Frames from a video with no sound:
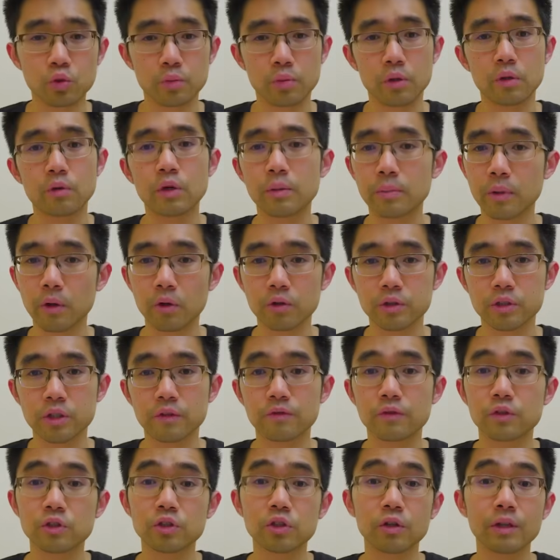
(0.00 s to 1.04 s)

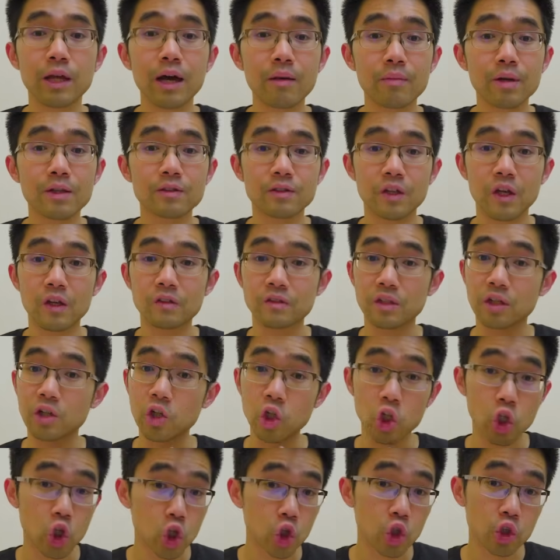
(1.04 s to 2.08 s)
repulsive. So that means it's a
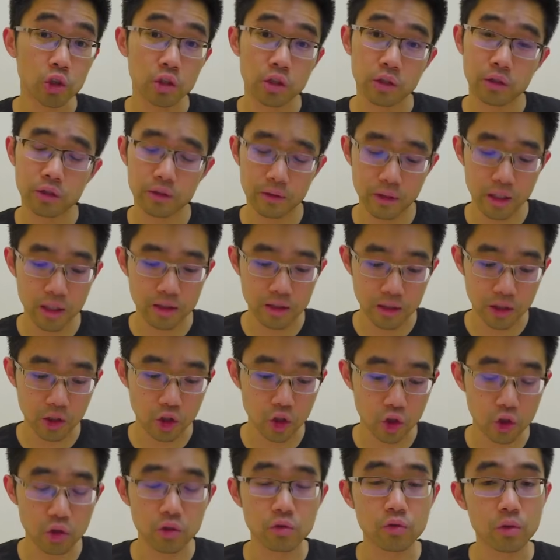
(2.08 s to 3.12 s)
good
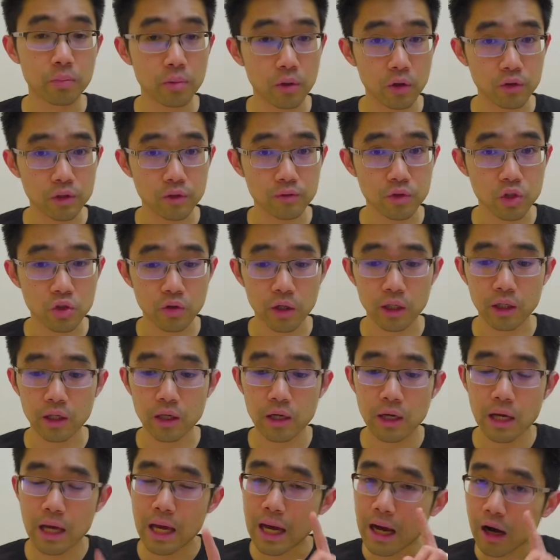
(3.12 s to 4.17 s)
repulsive string.
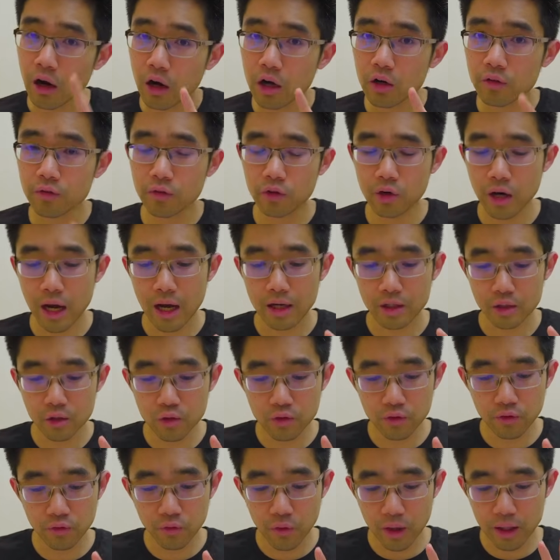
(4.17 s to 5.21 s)
However, I do
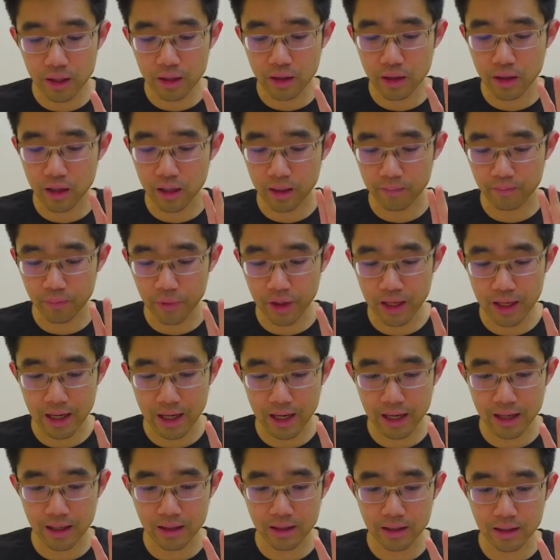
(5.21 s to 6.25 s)
find that
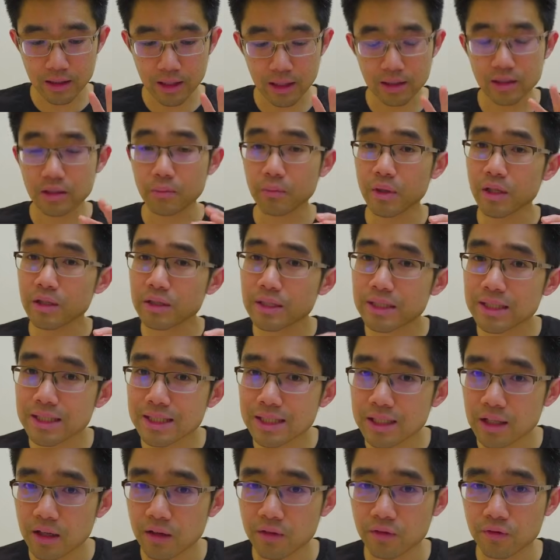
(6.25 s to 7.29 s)
it's a bit
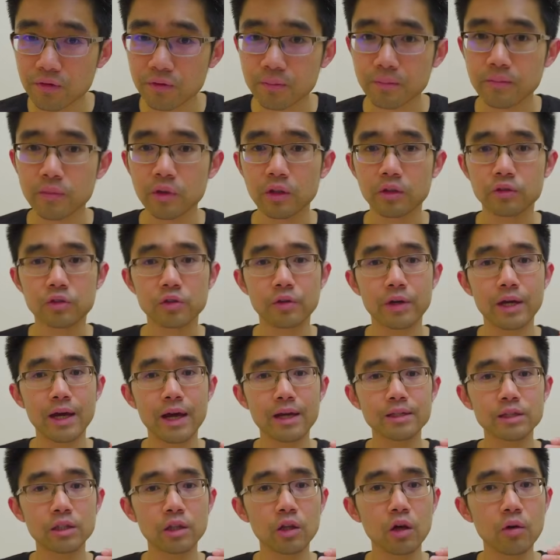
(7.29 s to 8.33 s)
stiff. So it
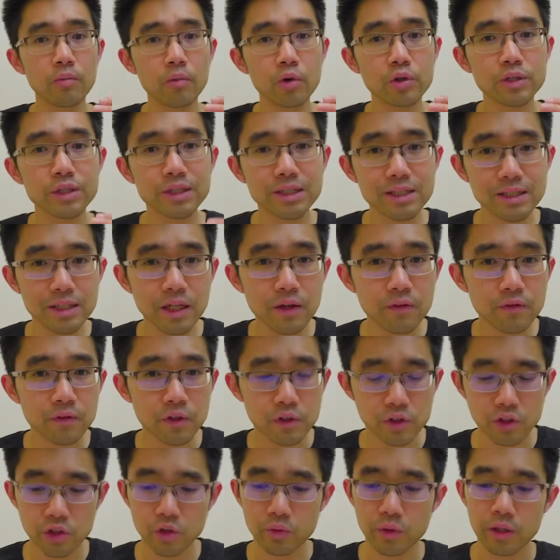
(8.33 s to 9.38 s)
has a lot more
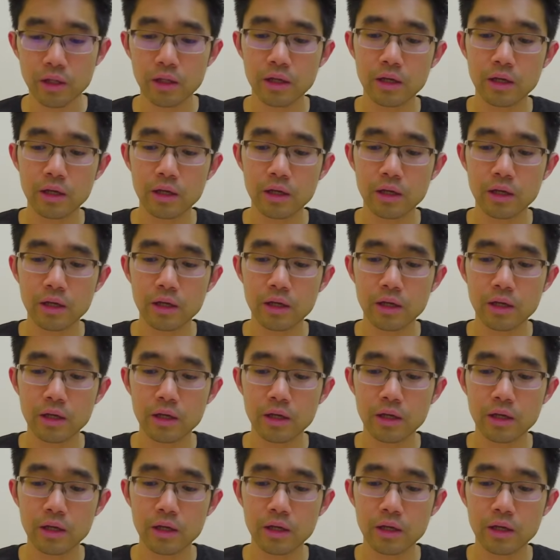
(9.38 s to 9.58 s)
stiffness to it